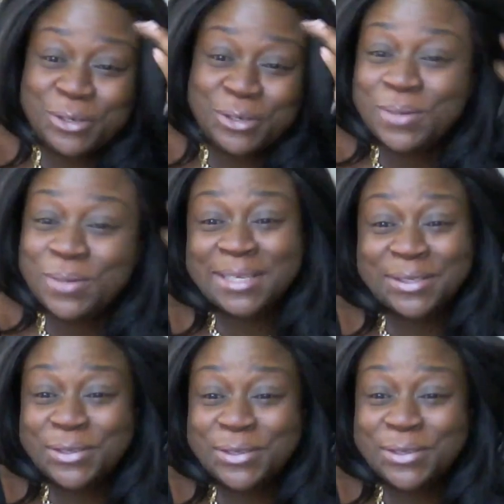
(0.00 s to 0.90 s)
when I
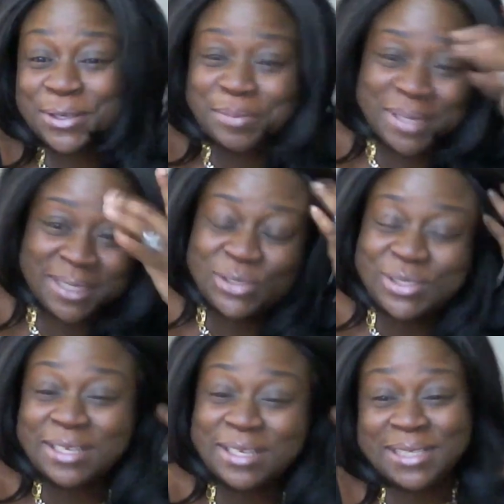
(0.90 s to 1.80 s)
saw the pictures. I
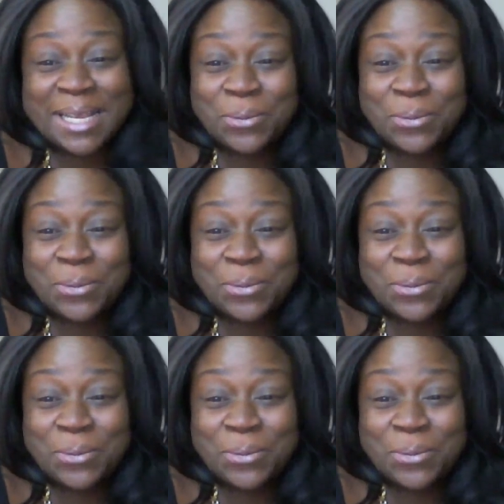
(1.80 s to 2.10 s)
was like,